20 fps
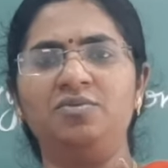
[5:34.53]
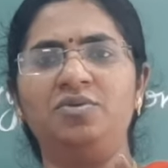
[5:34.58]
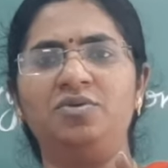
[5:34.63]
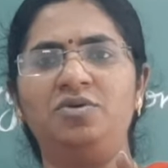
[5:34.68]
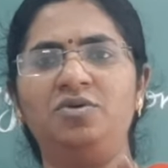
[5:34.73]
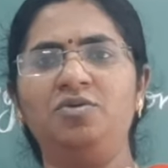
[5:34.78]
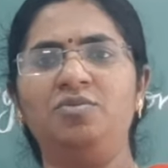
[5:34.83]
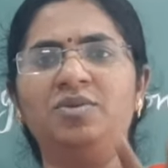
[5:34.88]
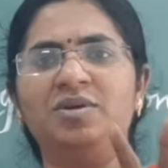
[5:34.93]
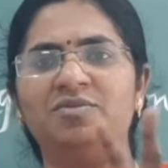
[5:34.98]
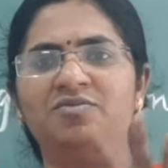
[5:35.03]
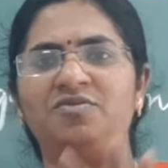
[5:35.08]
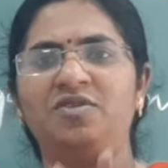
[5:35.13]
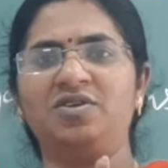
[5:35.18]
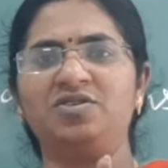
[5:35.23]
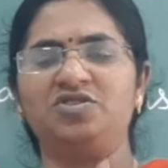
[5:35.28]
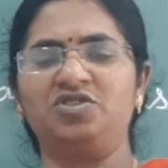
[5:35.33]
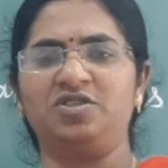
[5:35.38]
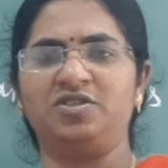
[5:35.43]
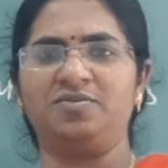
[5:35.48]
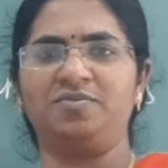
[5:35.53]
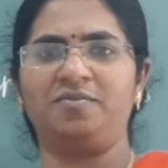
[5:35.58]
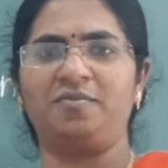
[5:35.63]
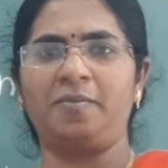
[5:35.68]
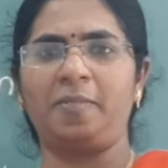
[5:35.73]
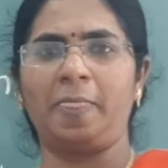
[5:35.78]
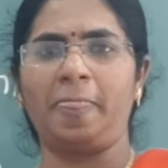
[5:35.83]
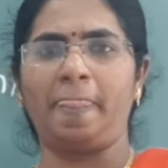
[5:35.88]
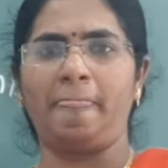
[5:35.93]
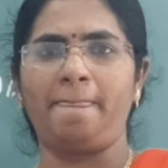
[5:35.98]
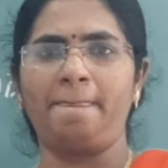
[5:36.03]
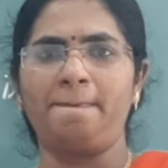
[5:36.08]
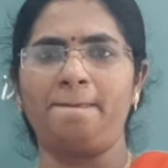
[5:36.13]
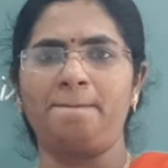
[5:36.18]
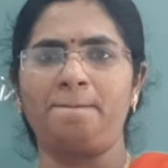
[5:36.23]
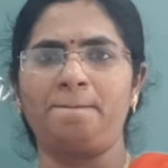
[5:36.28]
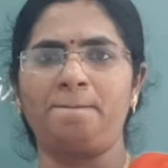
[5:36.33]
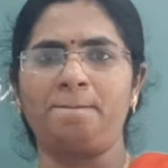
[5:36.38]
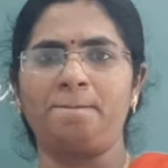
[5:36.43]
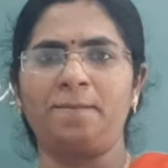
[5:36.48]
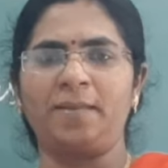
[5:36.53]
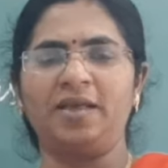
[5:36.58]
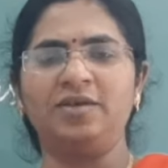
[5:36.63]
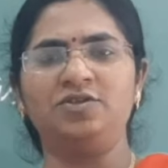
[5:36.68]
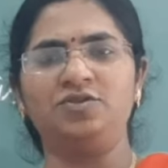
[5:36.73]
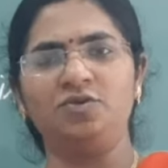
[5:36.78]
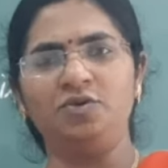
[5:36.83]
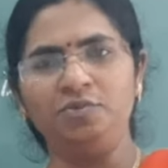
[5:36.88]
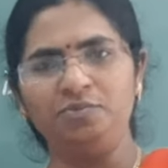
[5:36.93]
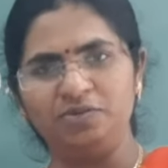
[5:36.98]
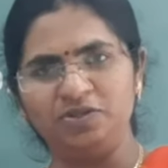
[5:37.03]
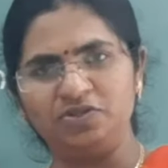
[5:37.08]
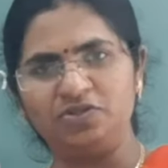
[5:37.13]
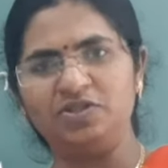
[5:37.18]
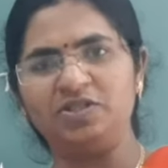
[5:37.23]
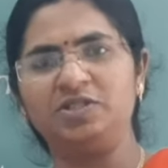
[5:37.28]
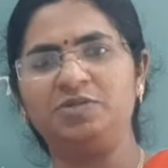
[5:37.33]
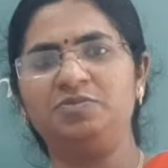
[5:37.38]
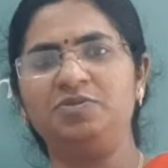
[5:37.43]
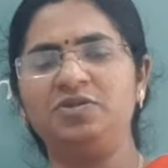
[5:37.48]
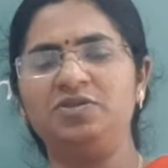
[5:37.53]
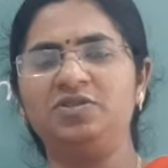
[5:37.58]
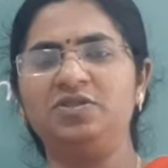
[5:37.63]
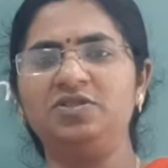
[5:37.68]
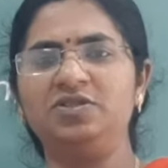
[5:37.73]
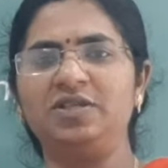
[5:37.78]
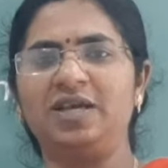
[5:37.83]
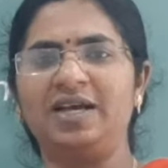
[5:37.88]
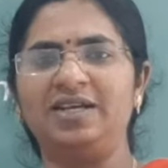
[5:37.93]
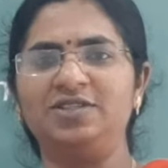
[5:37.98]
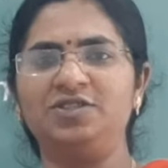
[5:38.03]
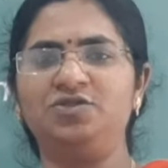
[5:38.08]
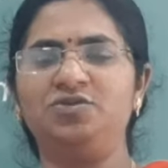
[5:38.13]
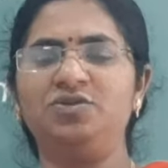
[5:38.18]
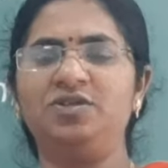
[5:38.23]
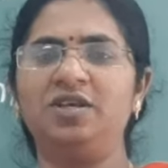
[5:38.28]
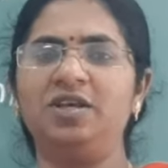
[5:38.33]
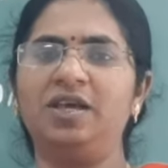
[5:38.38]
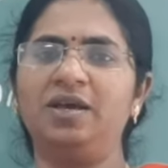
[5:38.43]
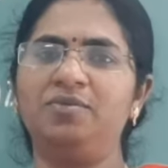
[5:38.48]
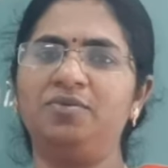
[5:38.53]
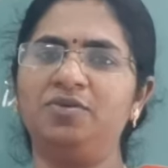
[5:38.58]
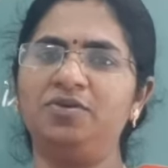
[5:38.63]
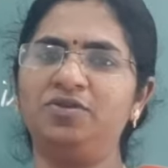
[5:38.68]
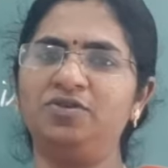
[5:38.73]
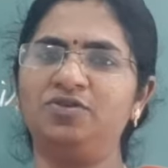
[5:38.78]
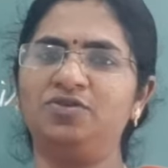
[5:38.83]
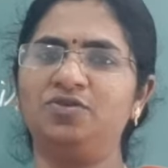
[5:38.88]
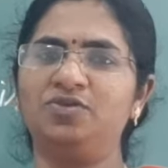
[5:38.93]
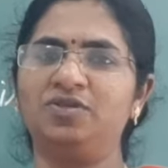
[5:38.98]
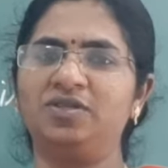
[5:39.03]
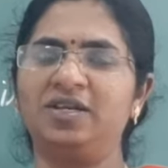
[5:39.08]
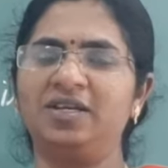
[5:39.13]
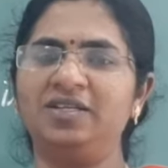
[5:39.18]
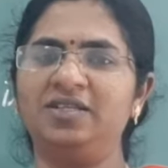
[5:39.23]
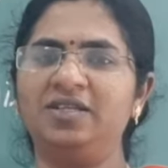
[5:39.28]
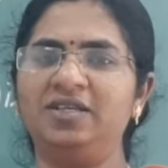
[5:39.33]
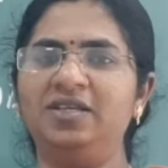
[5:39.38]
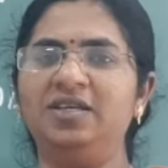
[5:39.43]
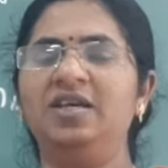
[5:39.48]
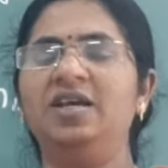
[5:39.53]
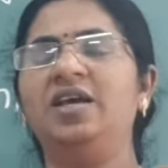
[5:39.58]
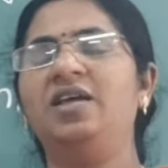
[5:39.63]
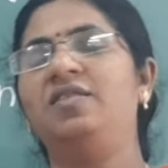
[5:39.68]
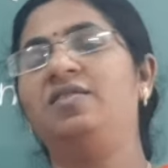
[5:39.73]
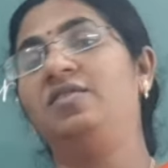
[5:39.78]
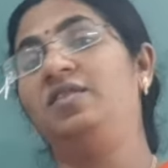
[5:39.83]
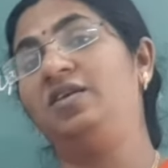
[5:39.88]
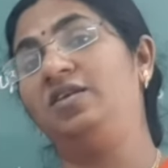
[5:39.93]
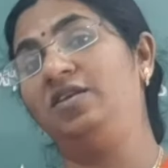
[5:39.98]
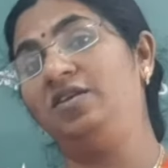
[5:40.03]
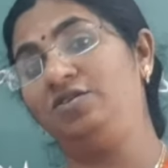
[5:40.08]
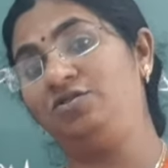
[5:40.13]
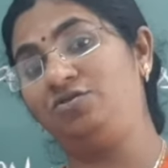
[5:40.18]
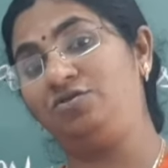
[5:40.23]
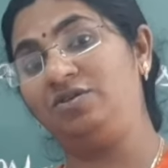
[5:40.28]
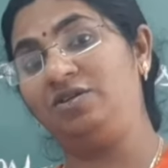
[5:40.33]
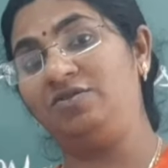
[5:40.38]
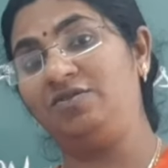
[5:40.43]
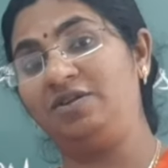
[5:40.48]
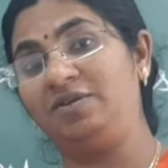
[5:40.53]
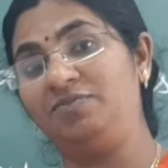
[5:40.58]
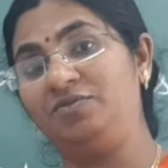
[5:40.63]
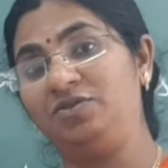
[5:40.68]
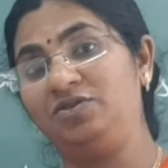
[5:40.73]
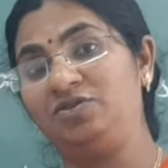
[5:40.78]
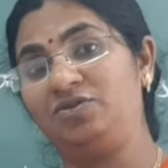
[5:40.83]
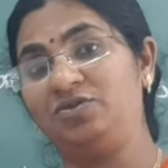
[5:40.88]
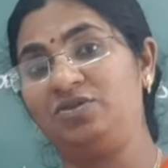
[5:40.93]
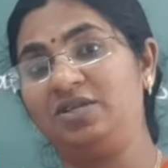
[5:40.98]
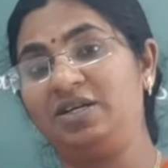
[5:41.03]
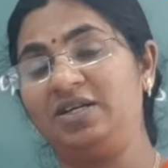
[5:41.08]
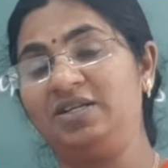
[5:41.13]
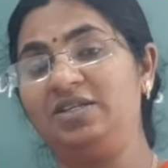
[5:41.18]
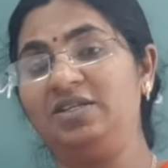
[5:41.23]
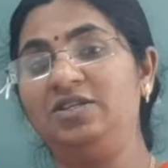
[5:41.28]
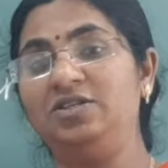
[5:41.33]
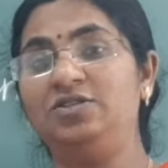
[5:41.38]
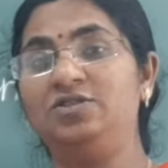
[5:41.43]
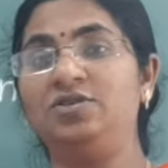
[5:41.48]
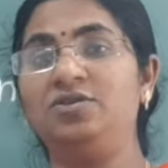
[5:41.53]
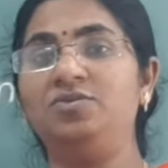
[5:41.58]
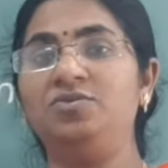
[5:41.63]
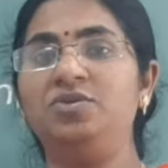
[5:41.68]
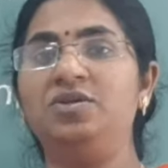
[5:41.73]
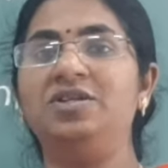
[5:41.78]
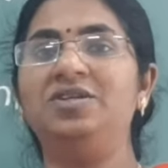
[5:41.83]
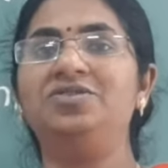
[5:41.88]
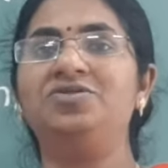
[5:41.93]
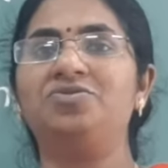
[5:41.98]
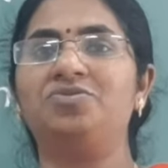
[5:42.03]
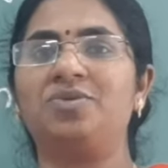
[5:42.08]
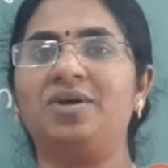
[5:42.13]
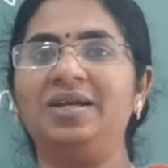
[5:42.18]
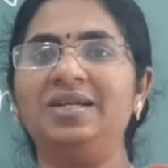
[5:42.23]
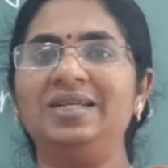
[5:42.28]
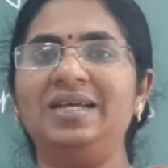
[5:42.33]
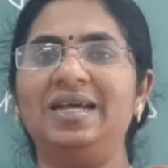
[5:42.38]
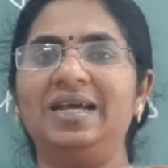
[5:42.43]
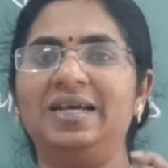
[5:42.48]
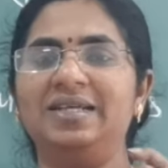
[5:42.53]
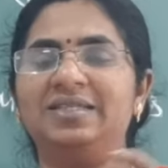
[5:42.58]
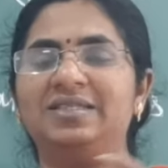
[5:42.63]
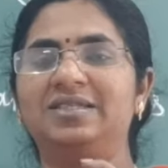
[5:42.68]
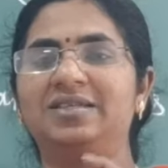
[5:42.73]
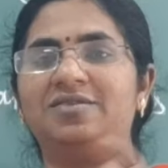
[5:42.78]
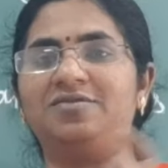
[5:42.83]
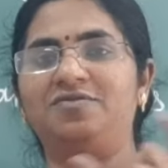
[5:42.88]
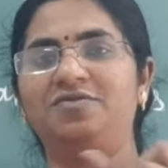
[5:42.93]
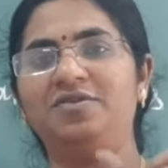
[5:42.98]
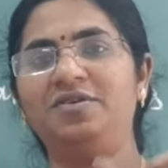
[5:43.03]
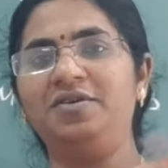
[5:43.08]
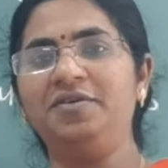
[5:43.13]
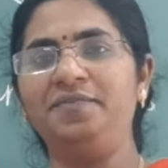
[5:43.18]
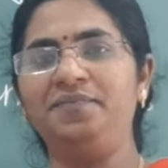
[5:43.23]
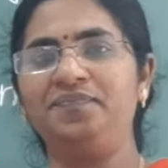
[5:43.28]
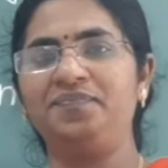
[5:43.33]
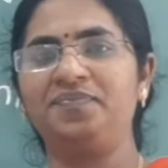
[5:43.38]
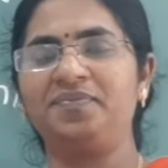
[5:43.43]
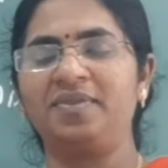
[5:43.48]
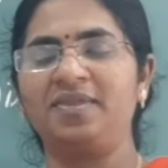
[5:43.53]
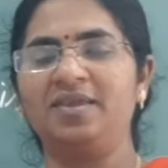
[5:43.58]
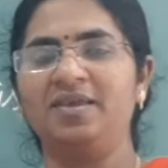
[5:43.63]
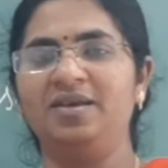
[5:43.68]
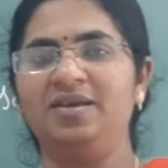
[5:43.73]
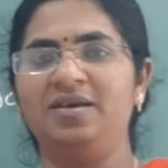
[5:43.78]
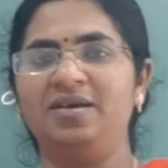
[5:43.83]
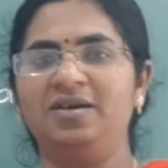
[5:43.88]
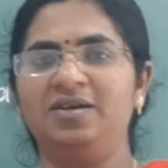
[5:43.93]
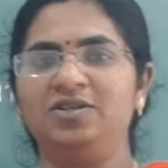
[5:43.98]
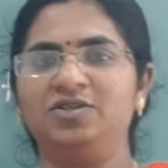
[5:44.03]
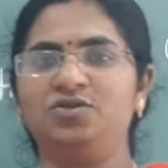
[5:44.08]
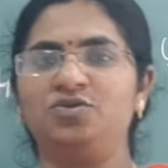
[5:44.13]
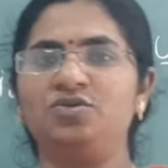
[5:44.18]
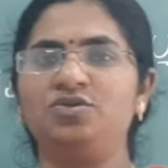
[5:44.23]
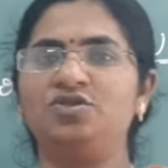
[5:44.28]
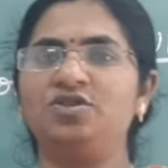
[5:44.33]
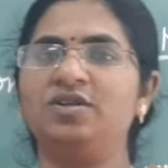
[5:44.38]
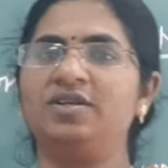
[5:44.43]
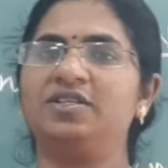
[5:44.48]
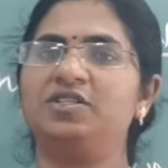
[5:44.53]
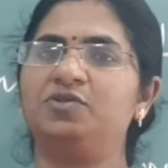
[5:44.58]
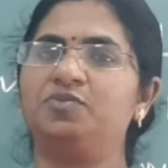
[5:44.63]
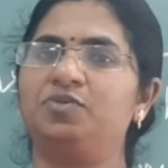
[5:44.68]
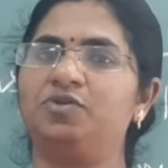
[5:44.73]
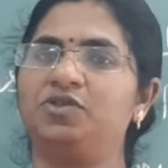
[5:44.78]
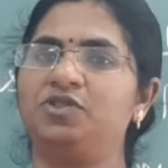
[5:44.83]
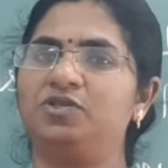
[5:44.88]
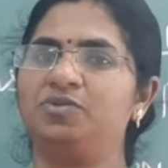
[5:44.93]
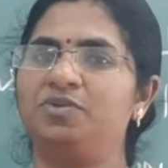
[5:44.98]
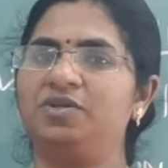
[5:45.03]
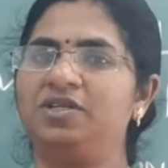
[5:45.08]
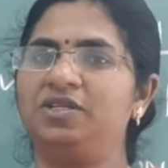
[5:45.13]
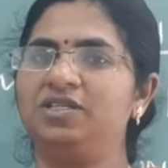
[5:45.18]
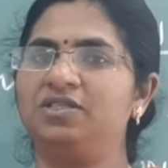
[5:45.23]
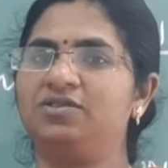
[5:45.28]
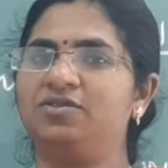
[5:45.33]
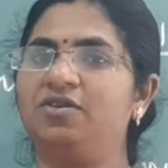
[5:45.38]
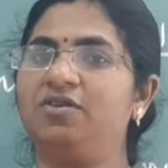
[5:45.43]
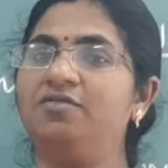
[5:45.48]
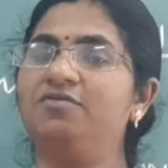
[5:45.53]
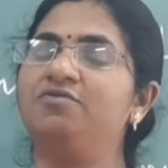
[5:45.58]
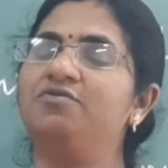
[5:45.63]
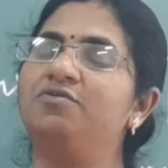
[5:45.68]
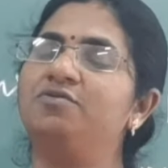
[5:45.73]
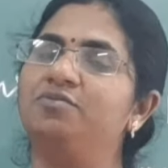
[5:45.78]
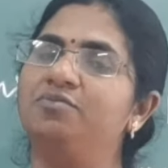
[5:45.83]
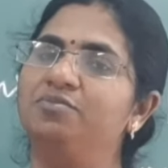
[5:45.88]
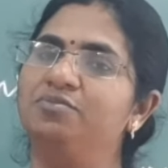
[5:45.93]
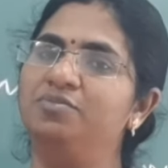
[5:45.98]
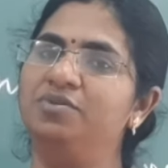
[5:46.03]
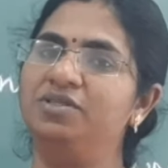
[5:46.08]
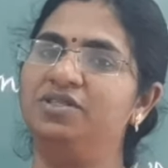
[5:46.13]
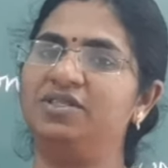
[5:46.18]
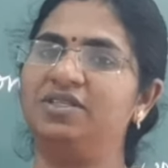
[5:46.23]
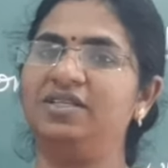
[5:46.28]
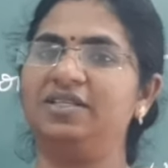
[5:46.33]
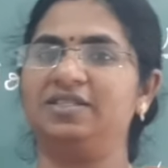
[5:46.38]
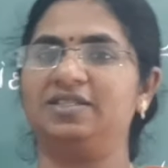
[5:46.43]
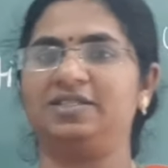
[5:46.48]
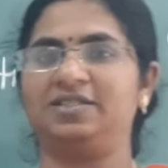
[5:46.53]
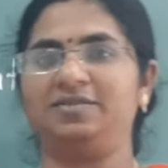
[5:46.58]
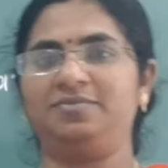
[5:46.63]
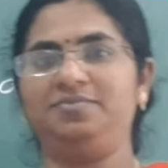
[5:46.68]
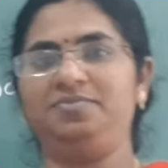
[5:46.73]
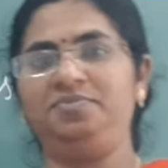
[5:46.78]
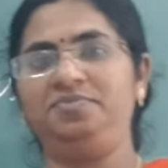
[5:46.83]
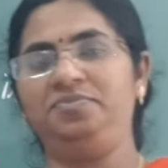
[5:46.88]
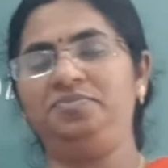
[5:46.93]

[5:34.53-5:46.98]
human function. So business persons has to think about the society. They need to develop the society. So we need to write answer for social responsibilities of business.